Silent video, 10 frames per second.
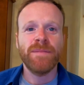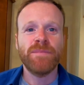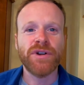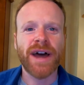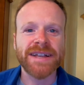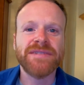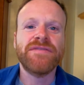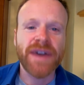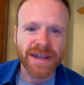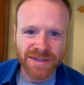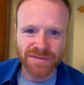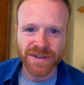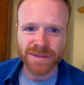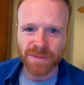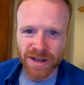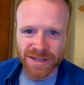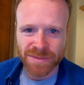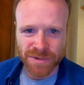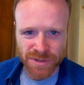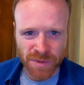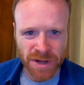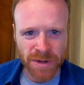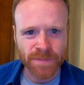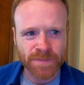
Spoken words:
but as effective as possible as well.